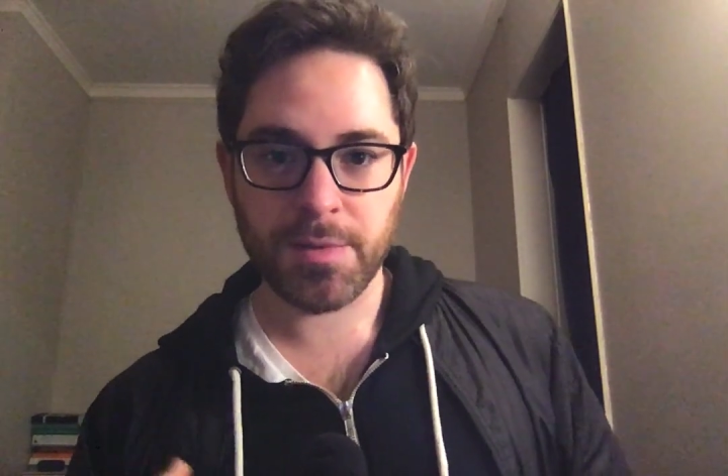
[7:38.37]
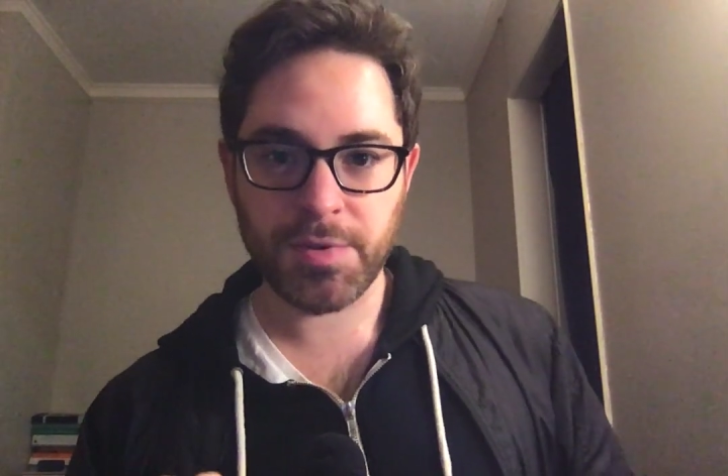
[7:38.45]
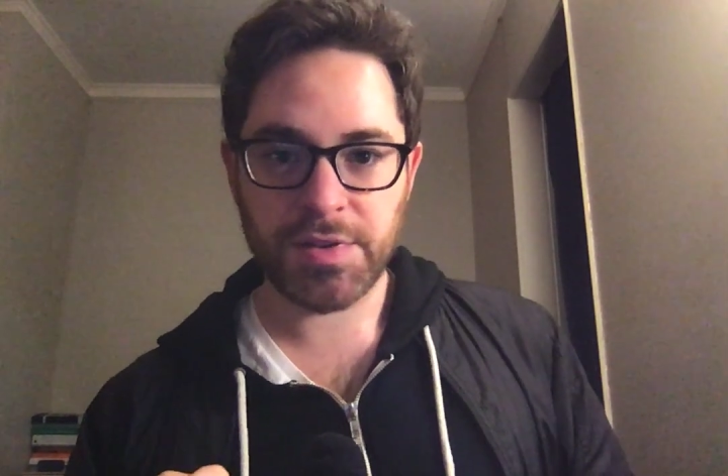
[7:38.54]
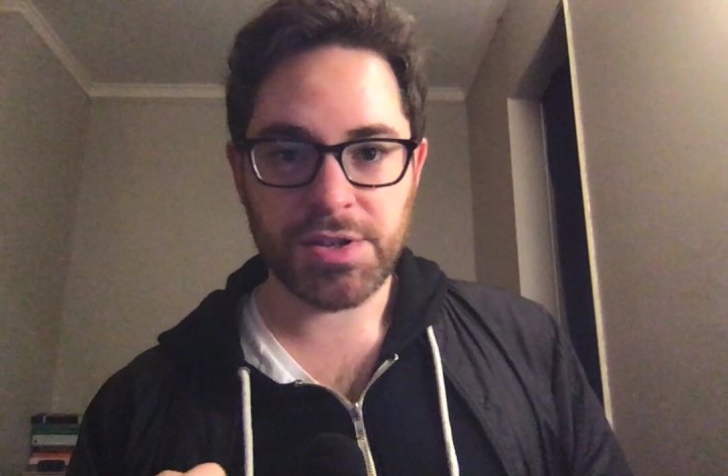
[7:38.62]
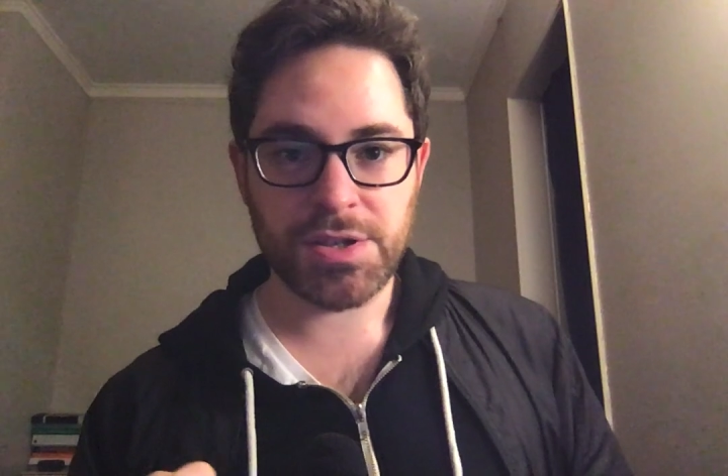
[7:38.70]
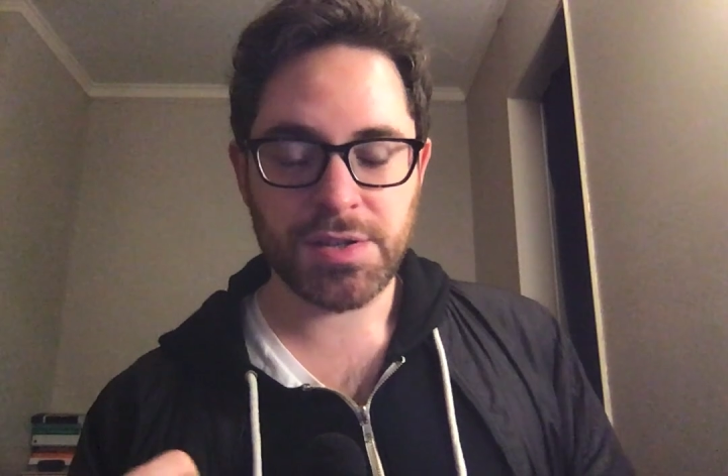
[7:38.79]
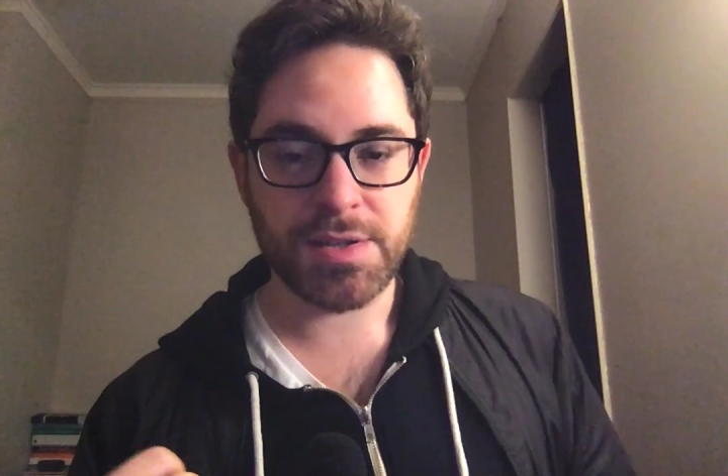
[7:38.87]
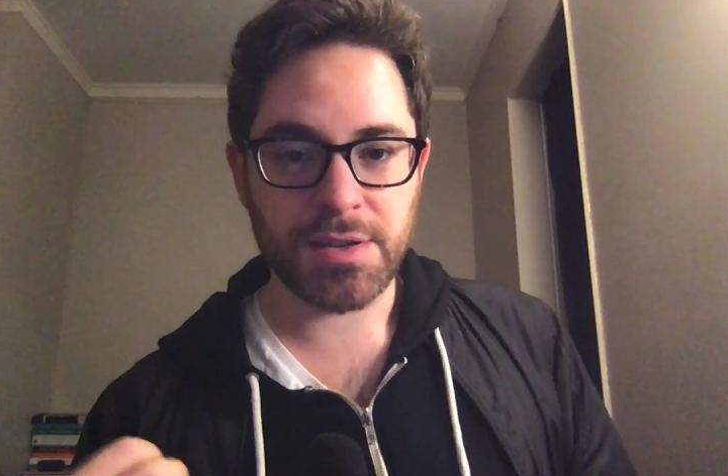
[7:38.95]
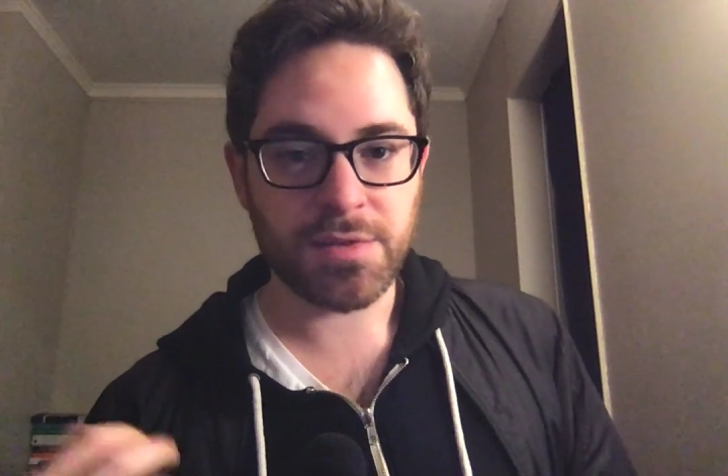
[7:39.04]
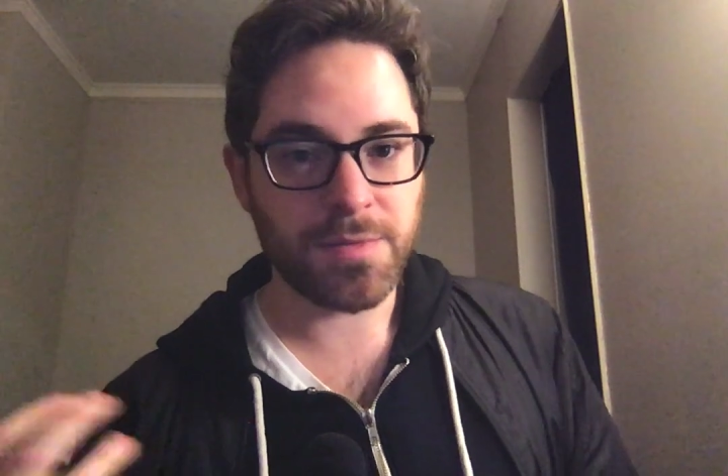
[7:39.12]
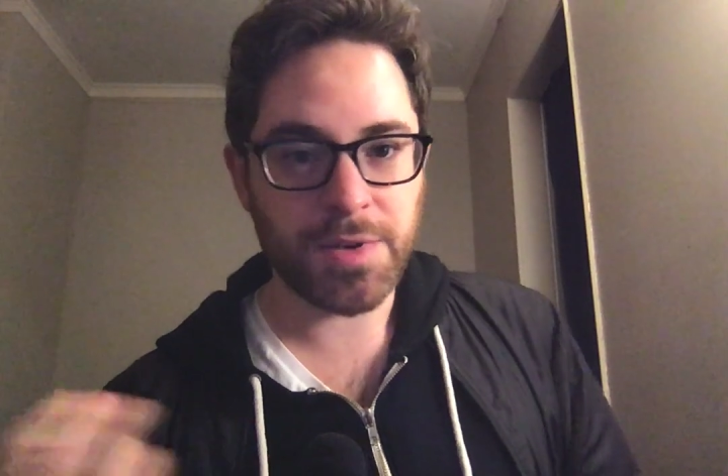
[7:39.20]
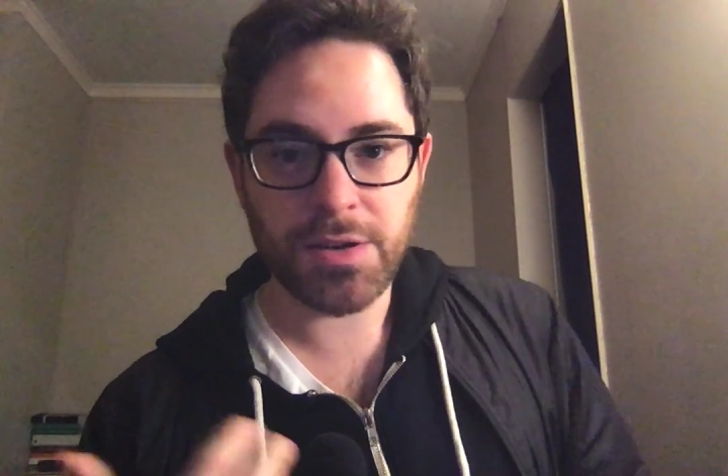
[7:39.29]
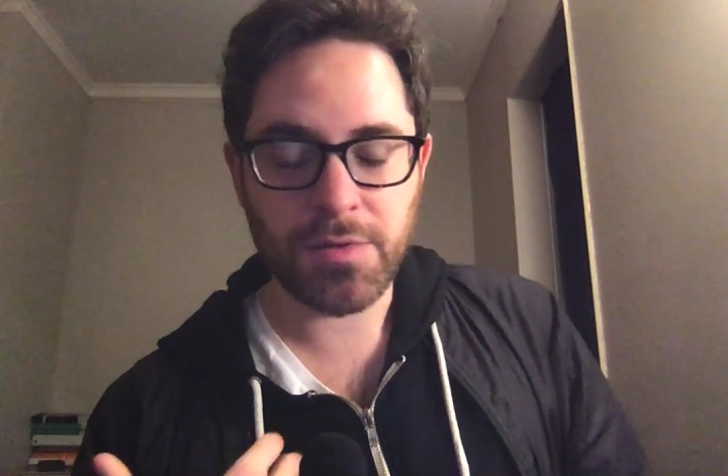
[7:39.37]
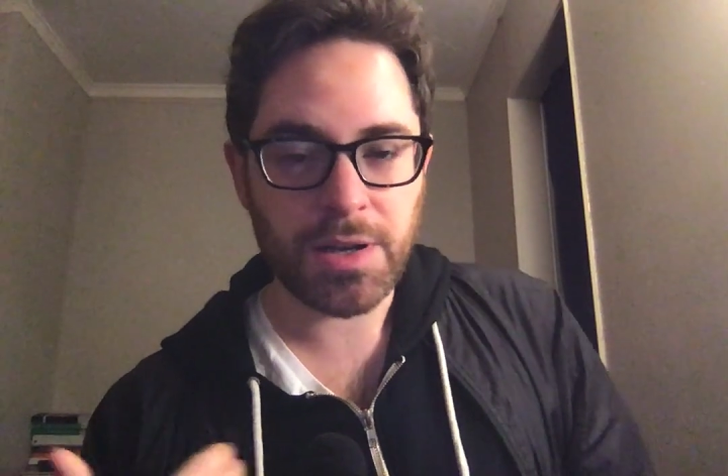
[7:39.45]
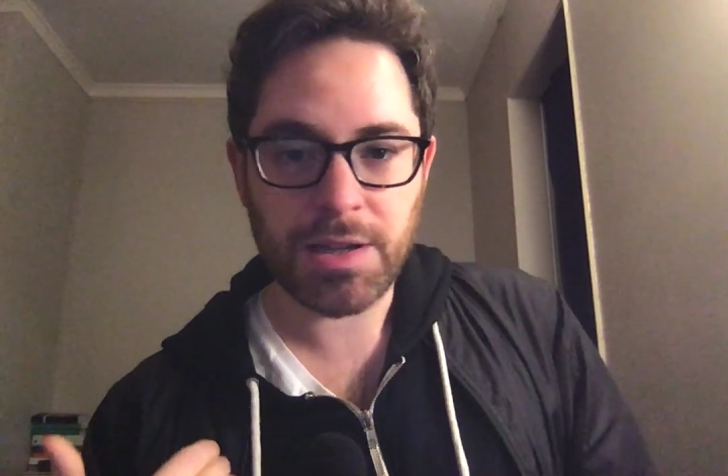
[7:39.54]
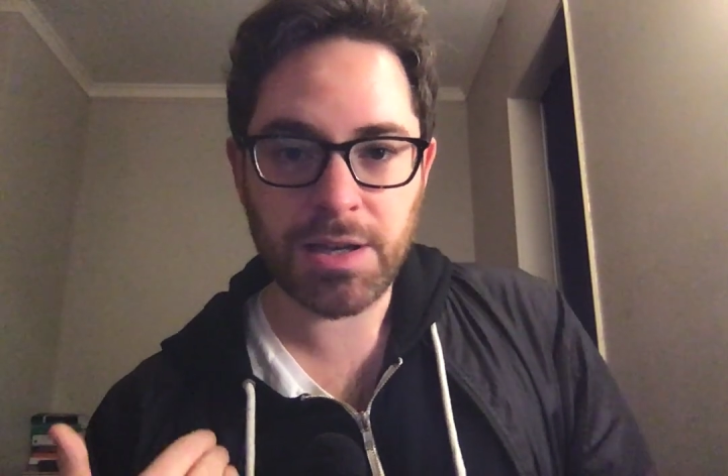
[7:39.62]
position to intervene directly